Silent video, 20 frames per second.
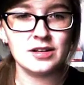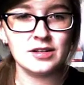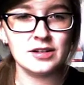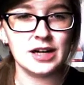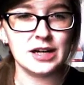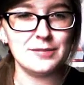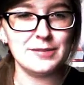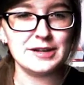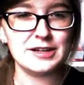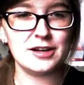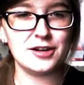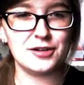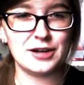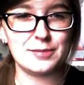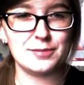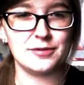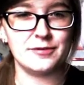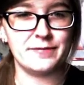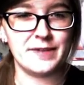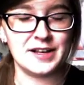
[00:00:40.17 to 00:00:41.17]
I'd make a
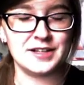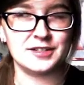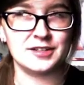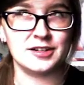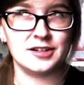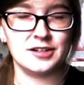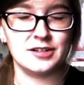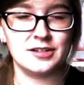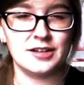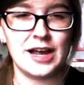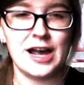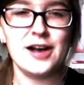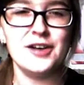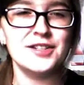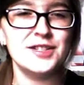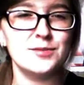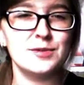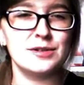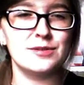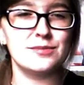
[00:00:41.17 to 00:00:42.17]
great professor. I
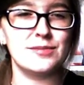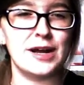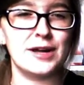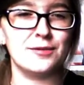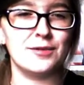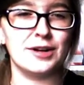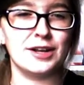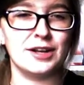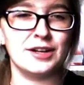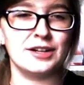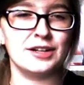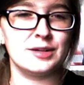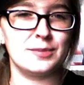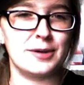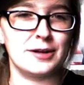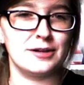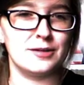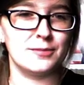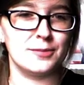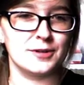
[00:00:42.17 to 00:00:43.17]
also wouldn't mind running an
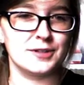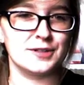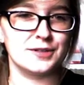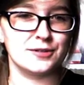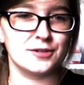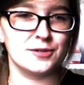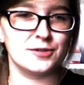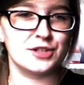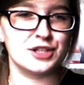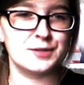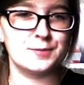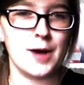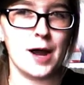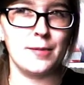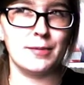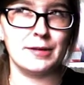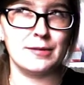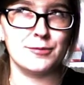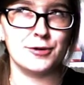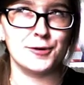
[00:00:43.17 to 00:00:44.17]
independent bookstore, which is
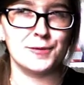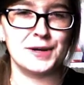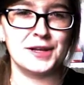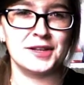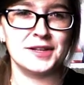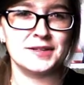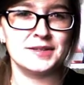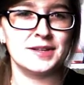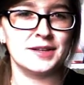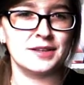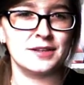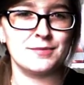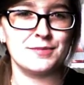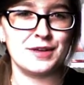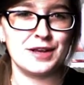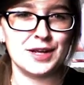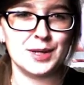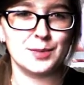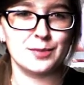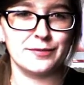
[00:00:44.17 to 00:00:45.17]
probably more realistic than
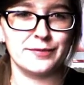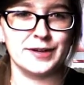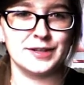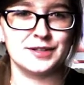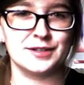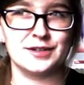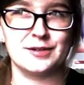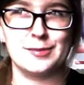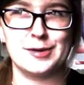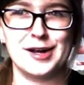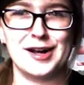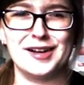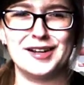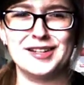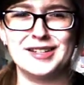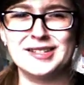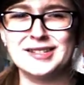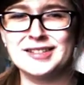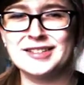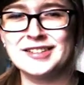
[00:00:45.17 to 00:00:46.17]
being a professor, to be
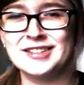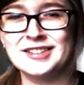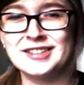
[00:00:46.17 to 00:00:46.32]
honest.